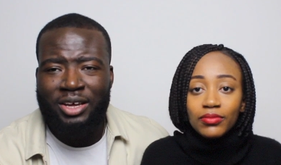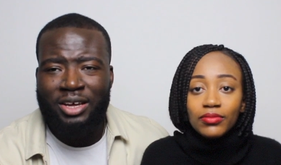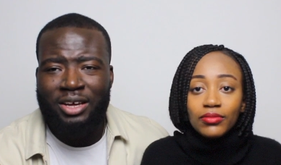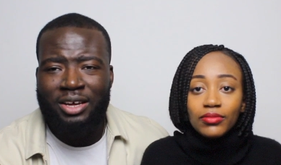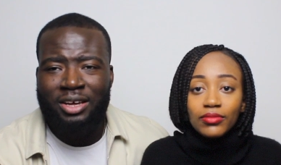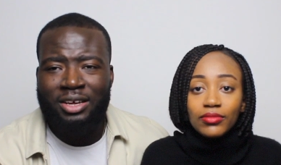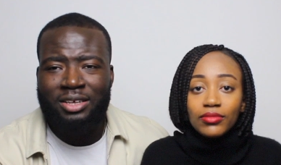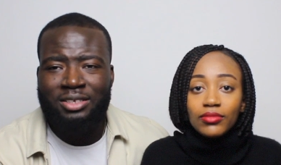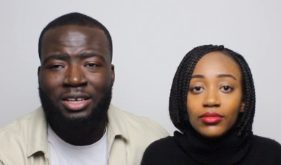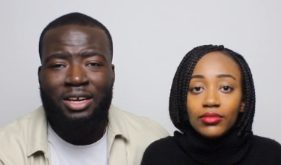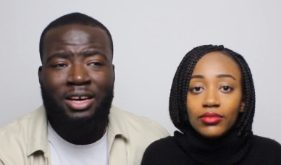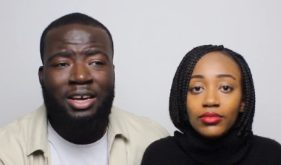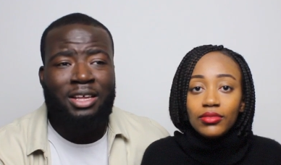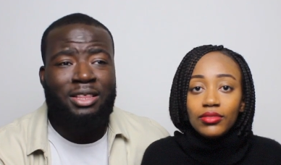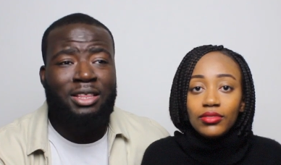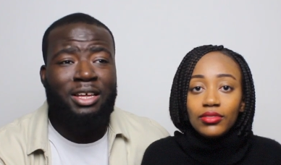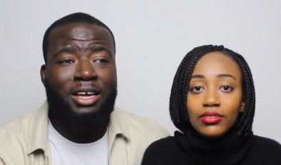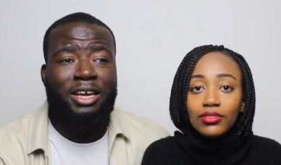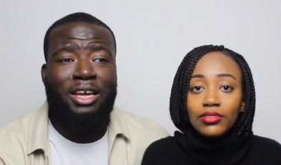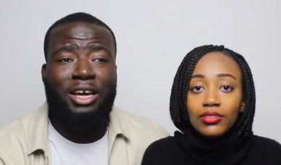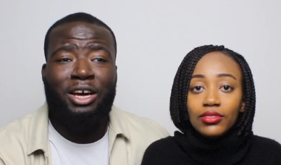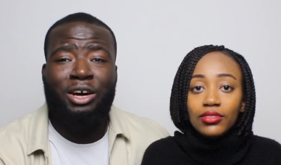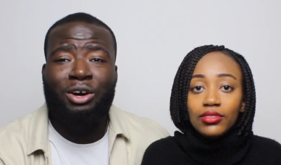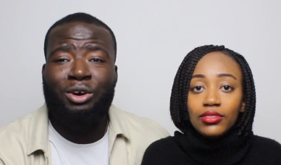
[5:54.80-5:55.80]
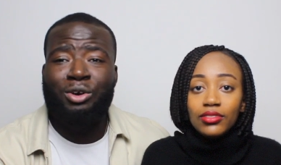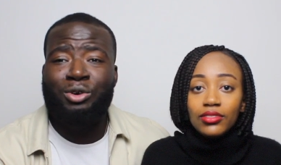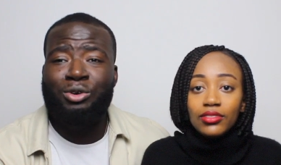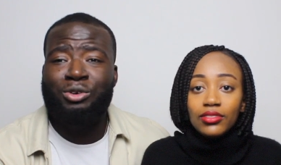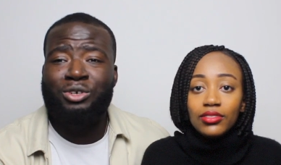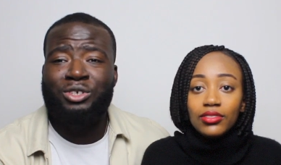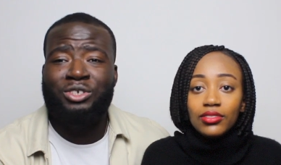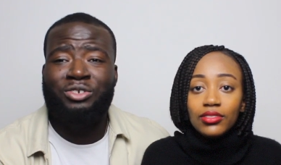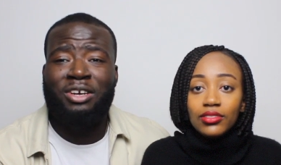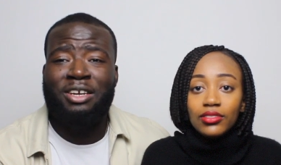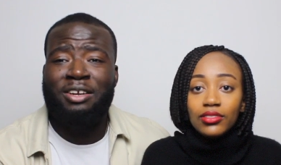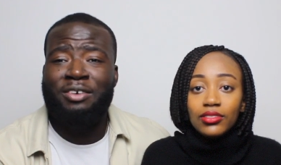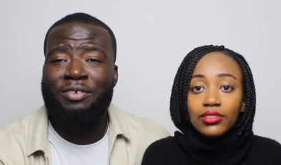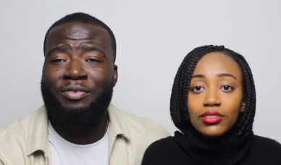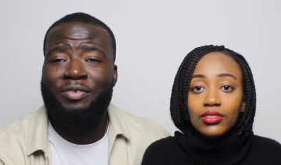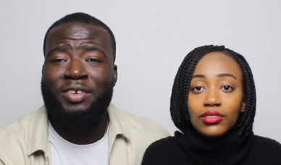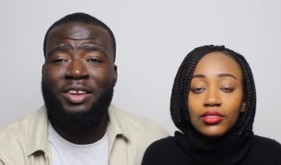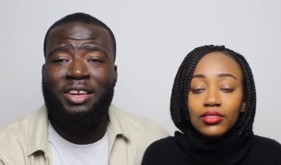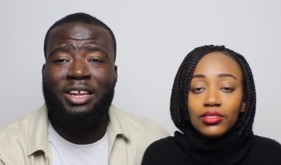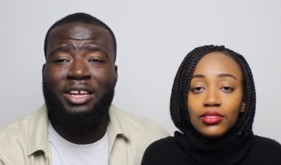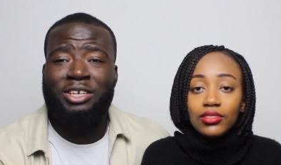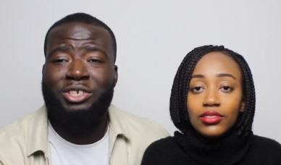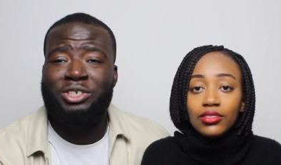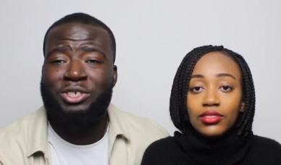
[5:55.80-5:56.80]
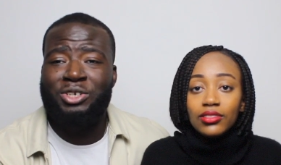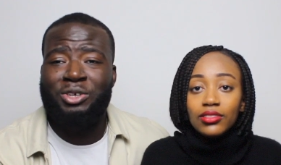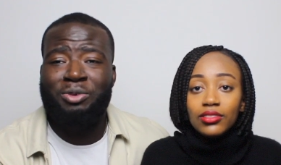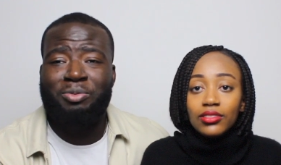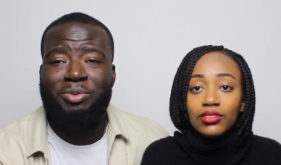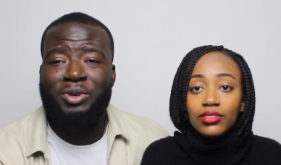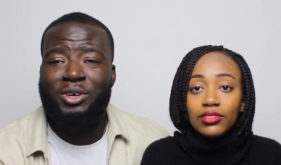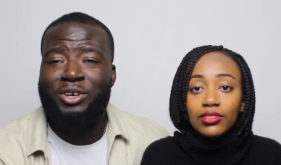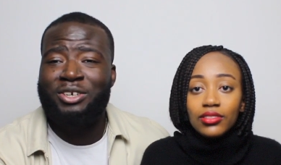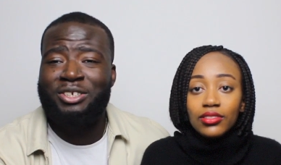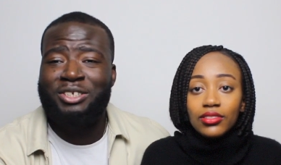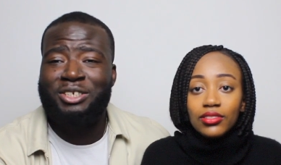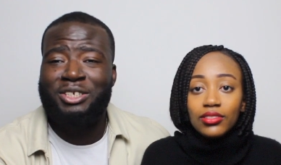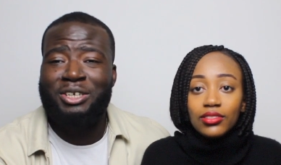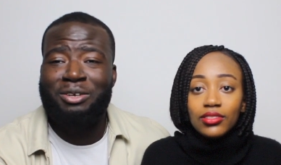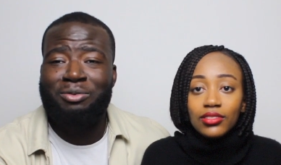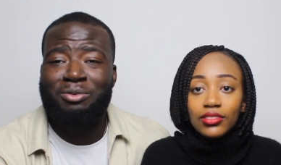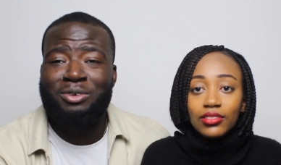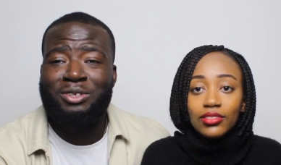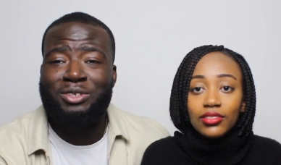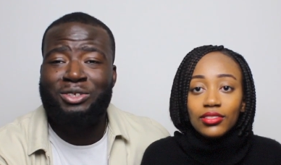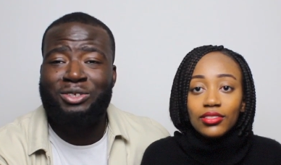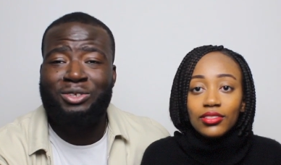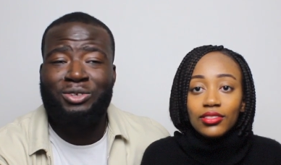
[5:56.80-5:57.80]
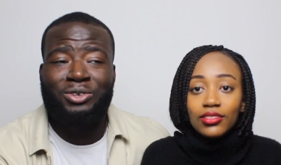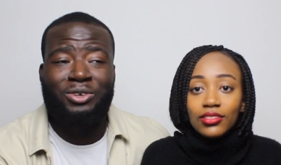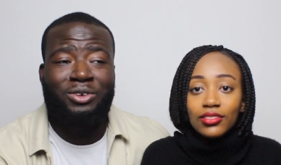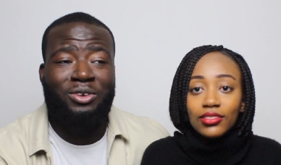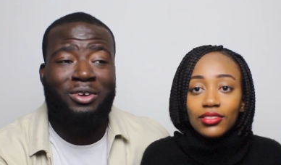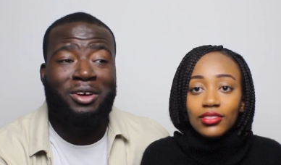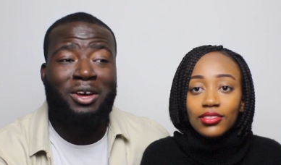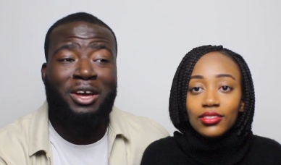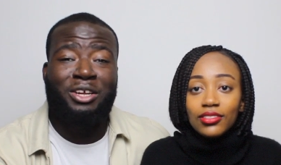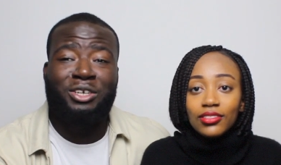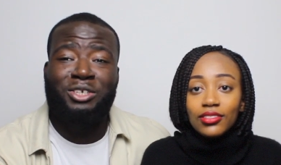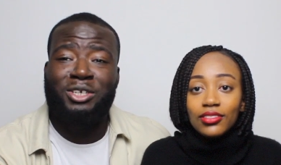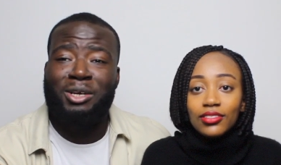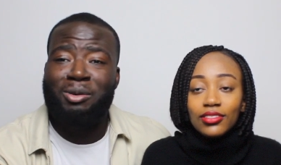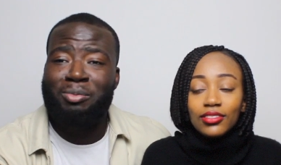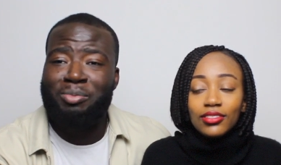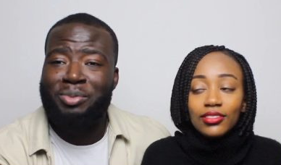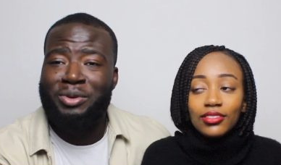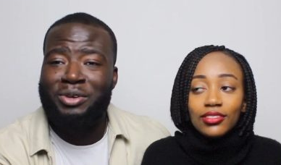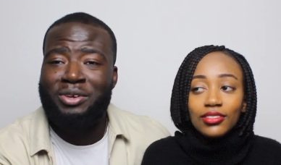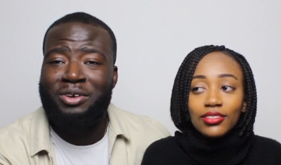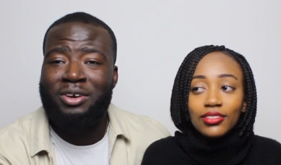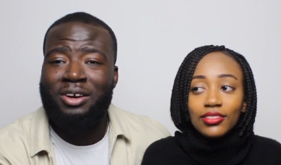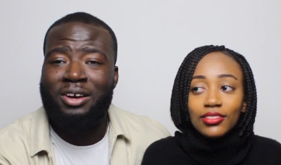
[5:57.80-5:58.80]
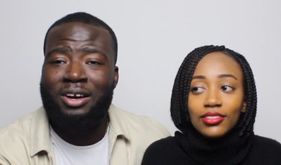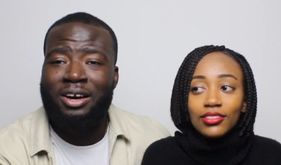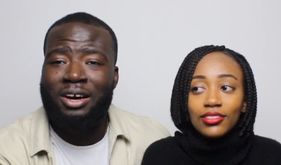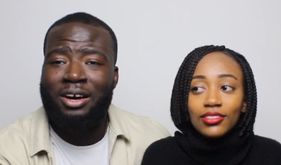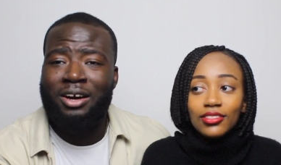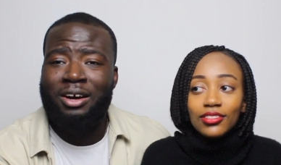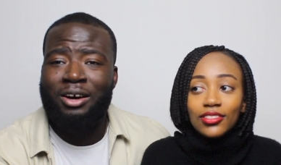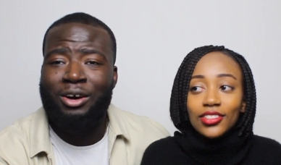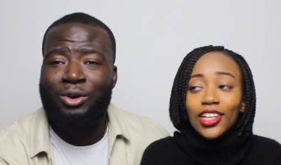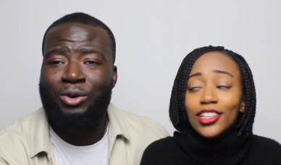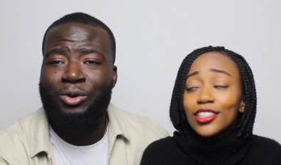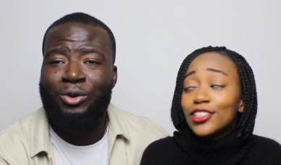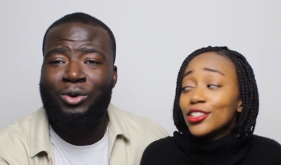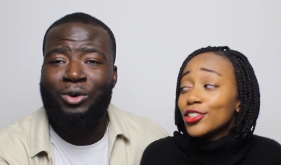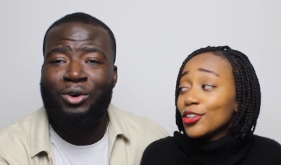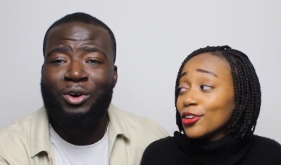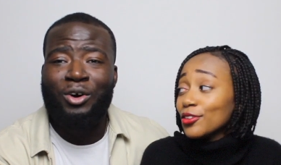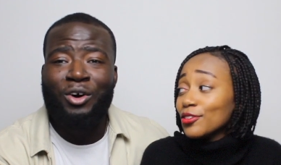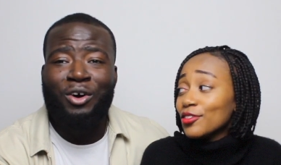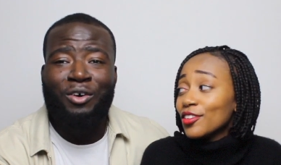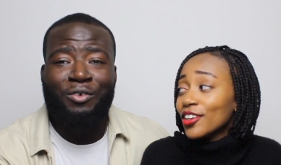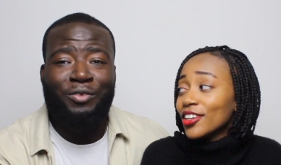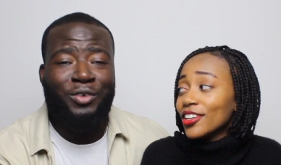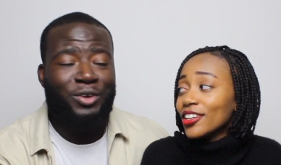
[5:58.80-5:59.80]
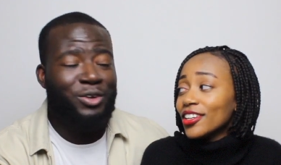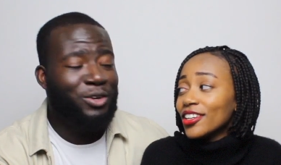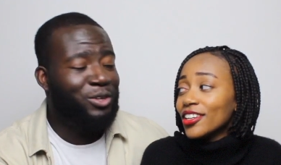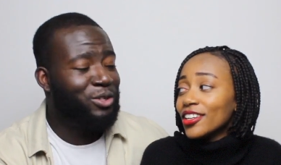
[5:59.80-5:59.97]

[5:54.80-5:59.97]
Speaker 1: ears, the girl who's trying to finesse you because she wants to jump in your car that's or so for